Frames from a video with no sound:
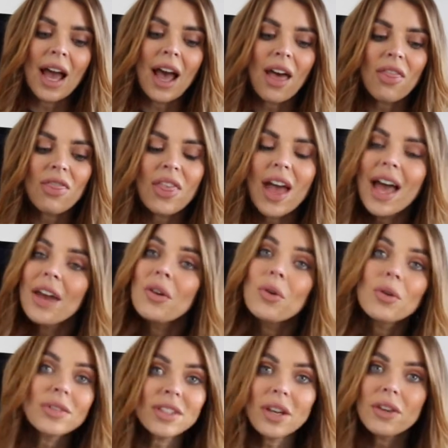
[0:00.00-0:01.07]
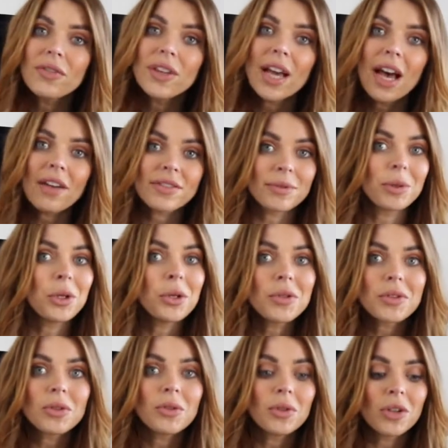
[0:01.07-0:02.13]
And then also if you have some
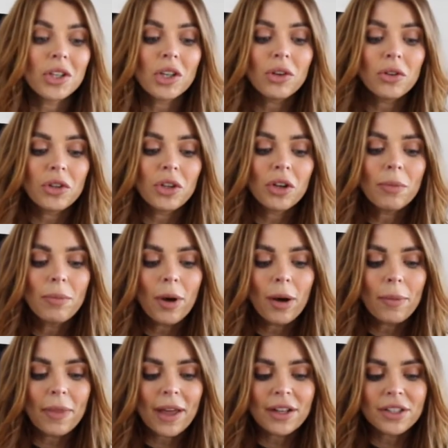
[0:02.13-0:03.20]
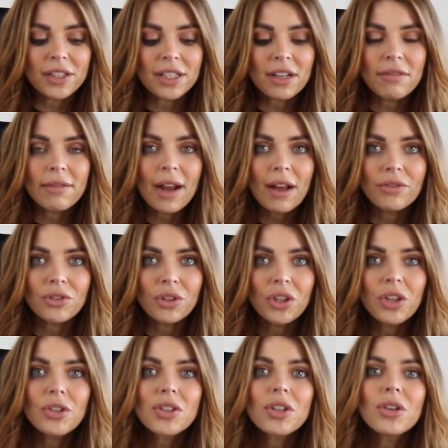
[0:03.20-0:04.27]
cuticle oil, you can pop that just around your
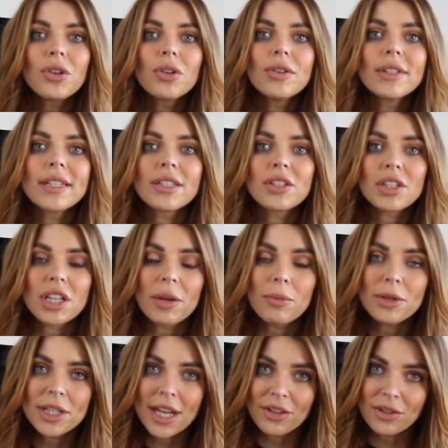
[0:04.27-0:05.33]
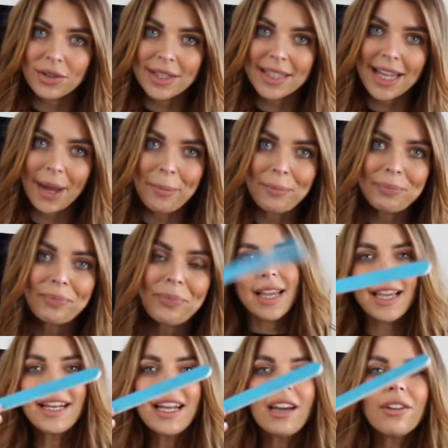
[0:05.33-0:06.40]
cuticles. It's just gonna protect your skin.
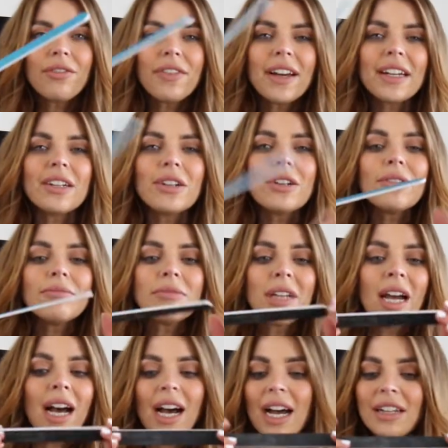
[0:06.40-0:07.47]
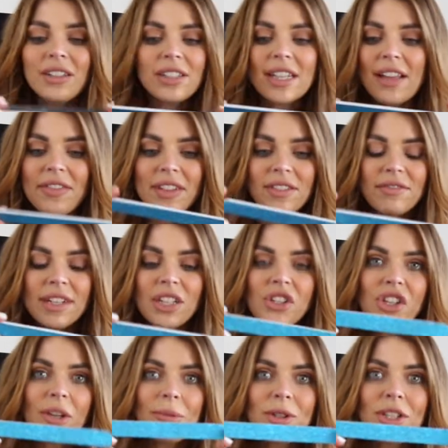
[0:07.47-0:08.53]
Take a nail file. I just have this really
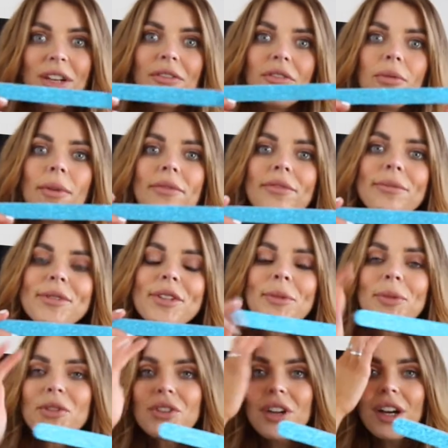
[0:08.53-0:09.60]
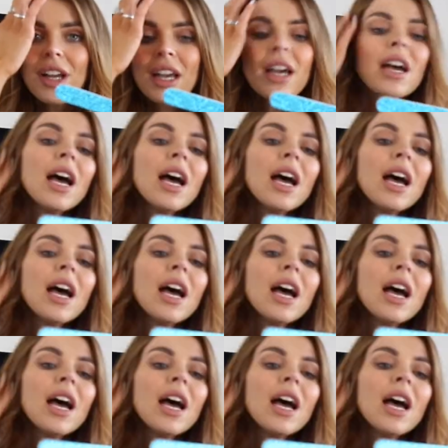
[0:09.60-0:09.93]
cheap and cheerful one from Superdrug,